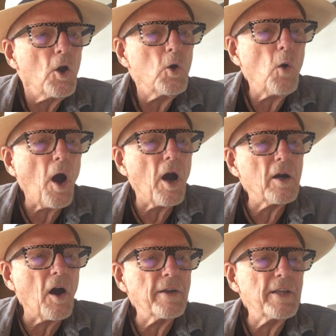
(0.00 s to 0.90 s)
who
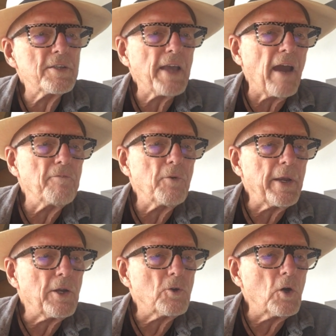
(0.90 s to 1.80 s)
hung on his
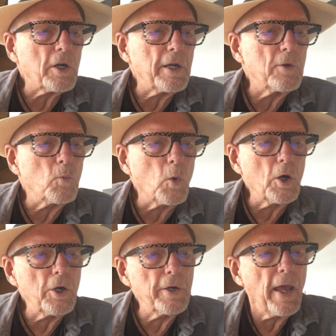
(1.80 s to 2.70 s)
every crooked
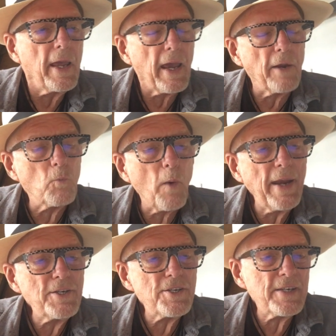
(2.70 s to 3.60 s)
word and
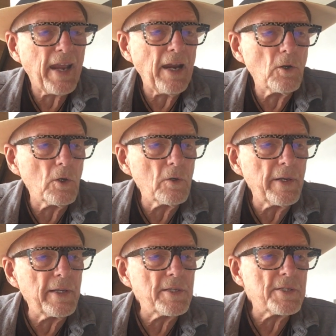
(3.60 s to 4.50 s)
waged terror
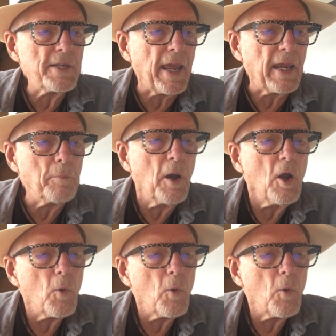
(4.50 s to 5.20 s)
in his name